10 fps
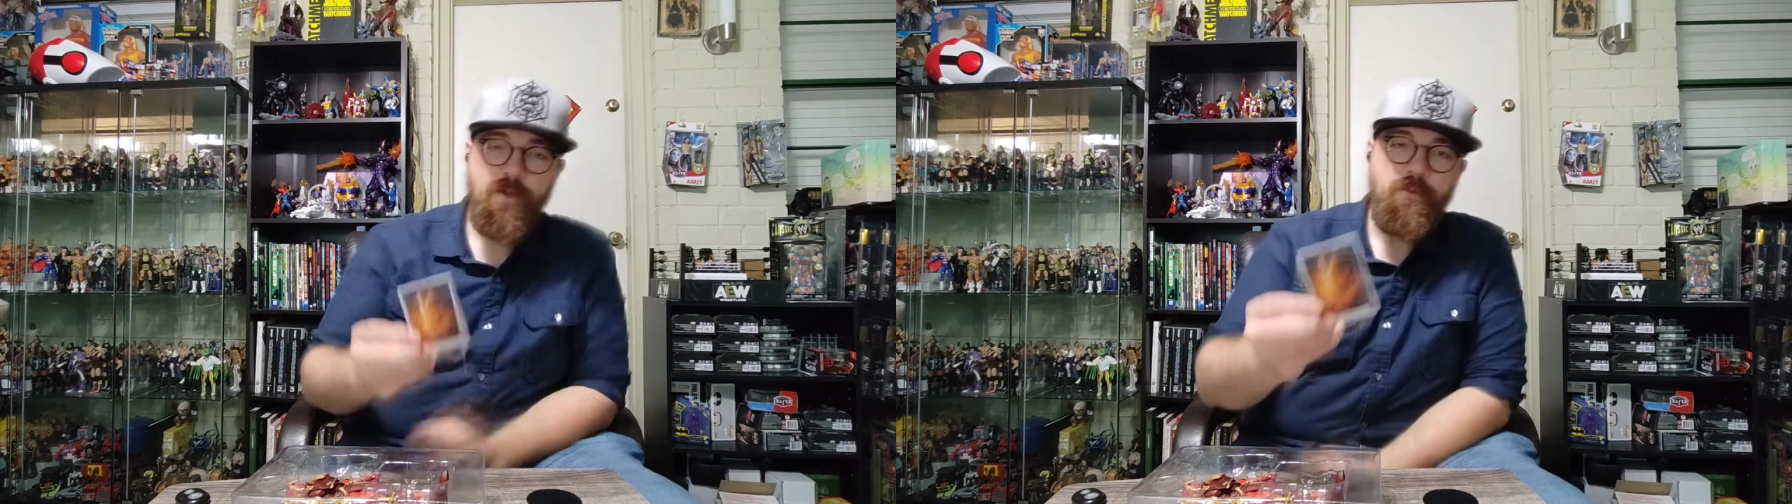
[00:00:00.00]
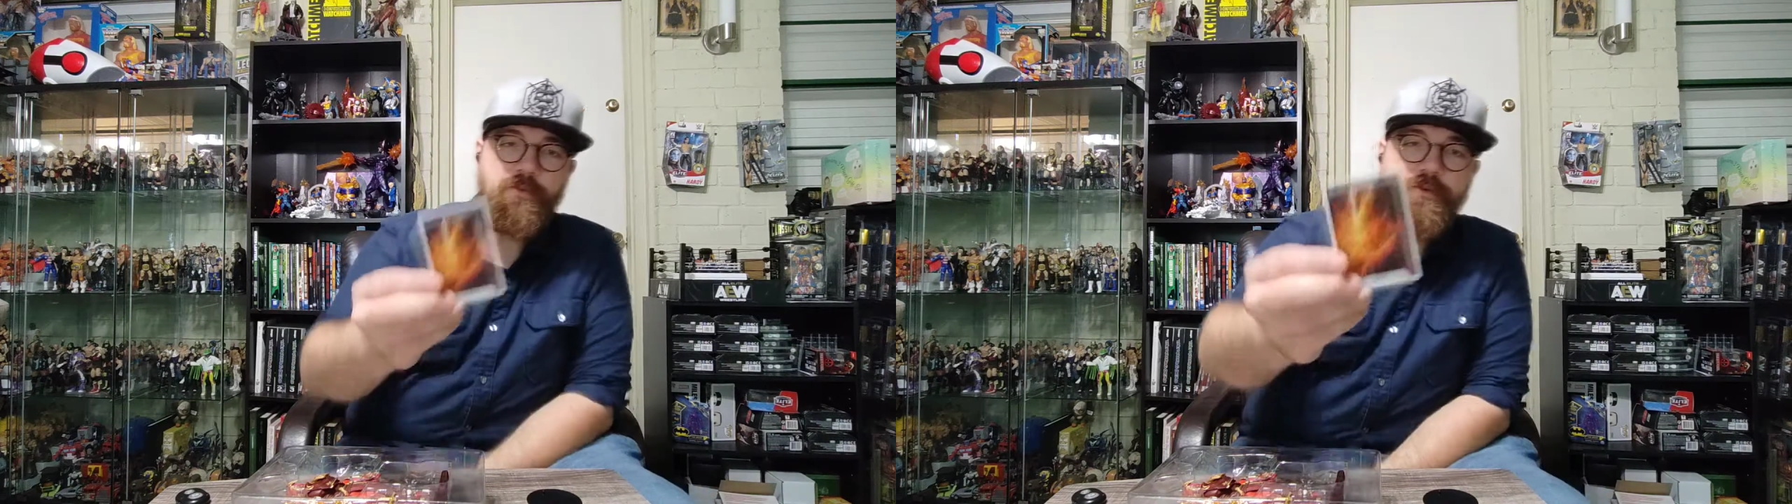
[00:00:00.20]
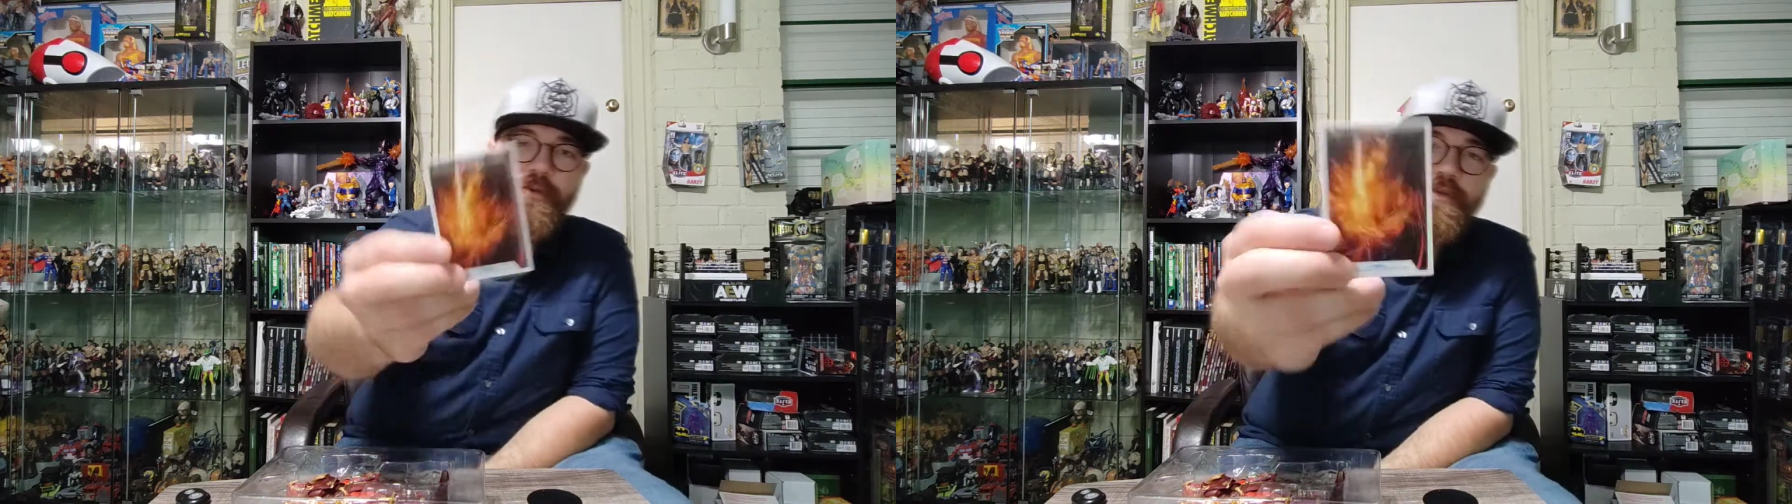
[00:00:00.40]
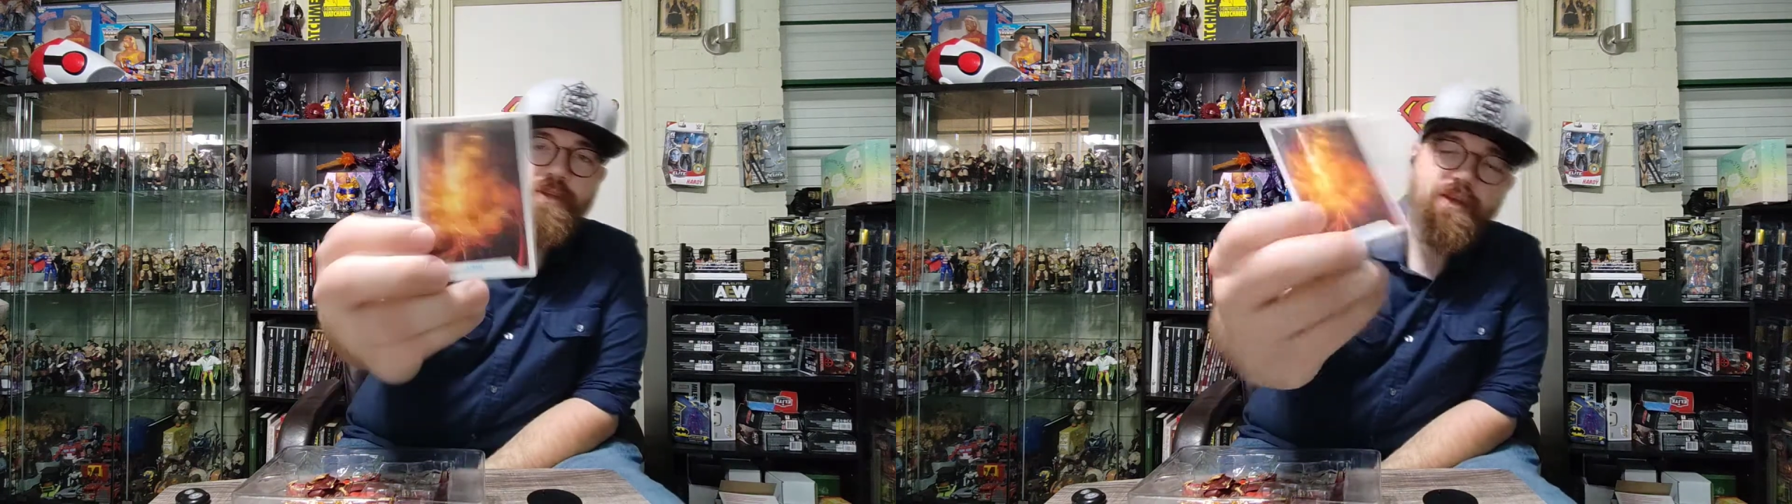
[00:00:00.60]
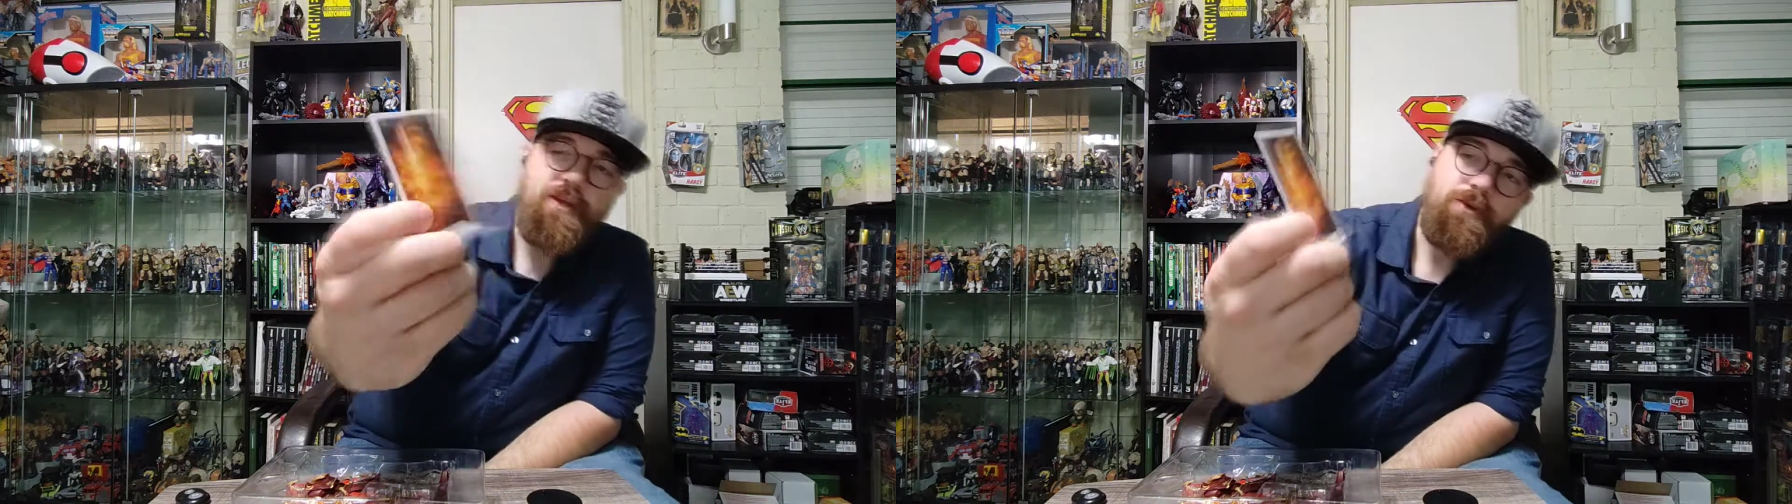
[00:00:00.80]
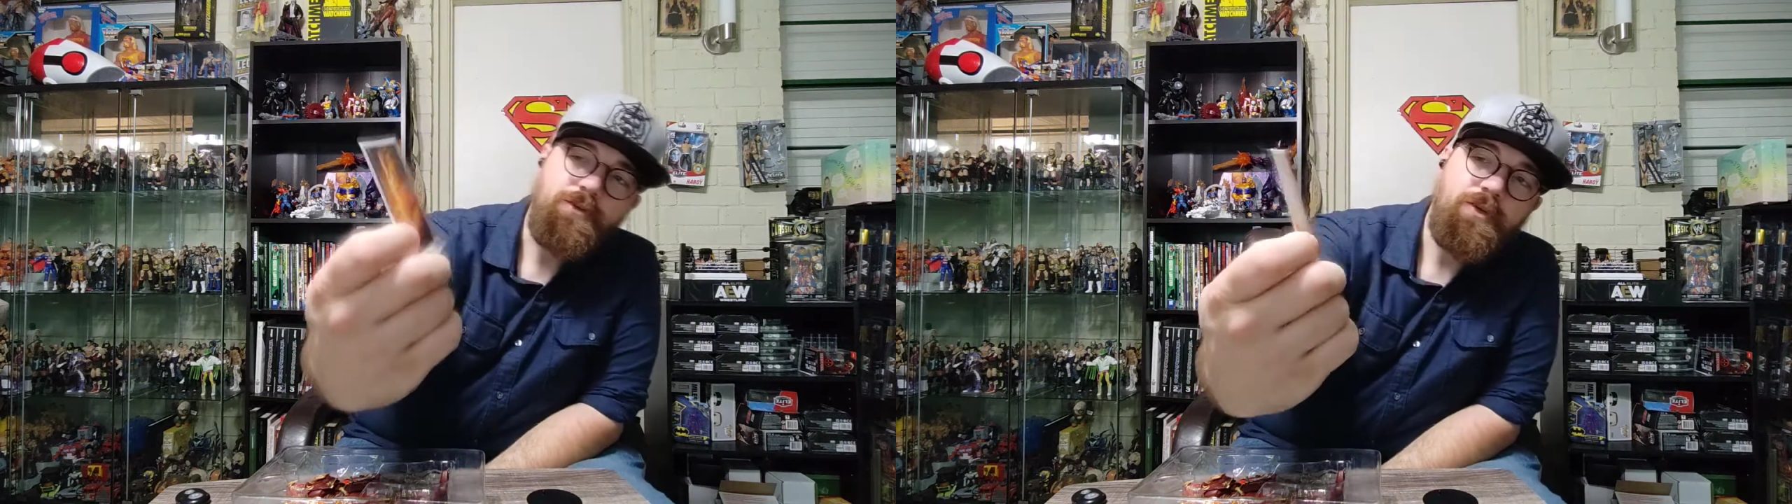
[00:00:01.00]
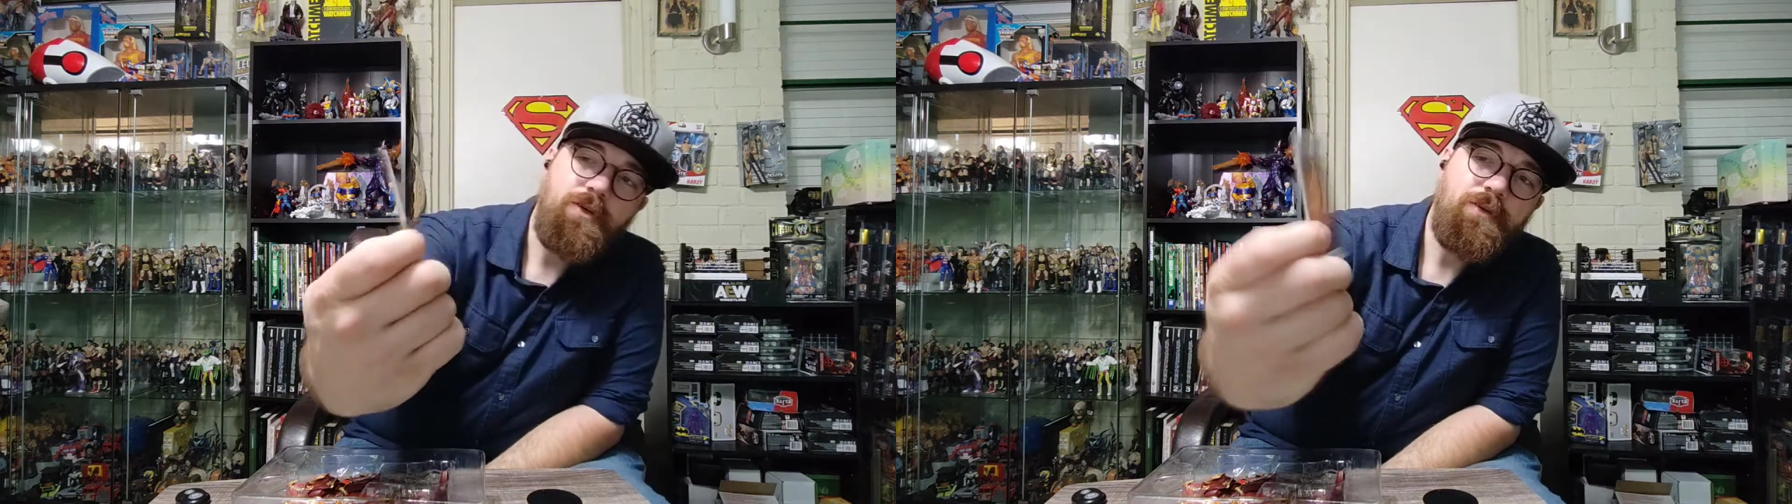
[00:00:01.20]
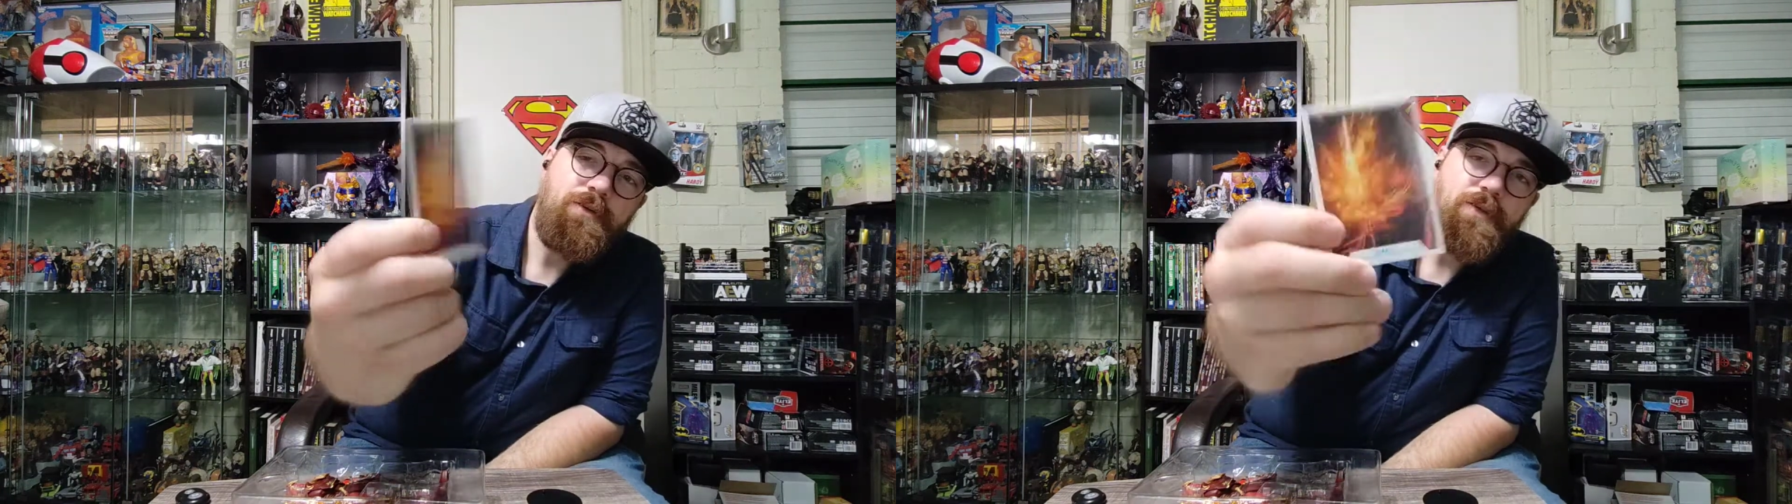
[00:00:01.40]
Let's go look at that character
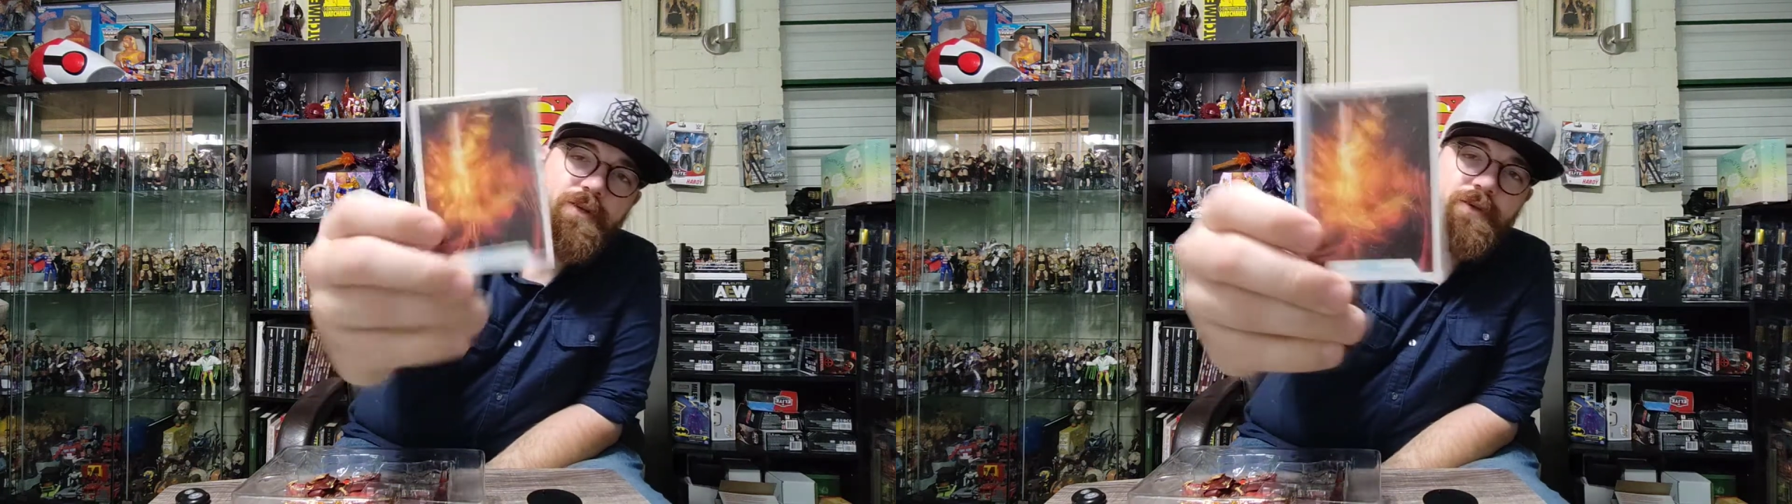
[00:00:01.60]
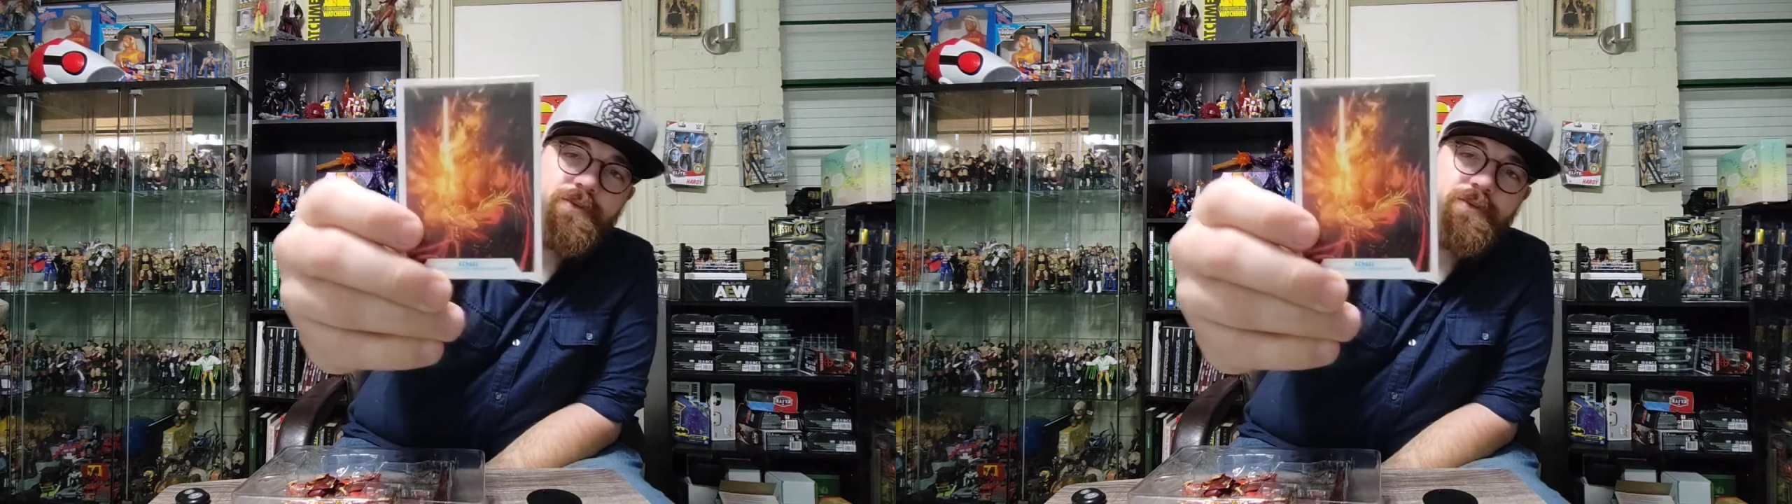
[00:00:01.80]
card there.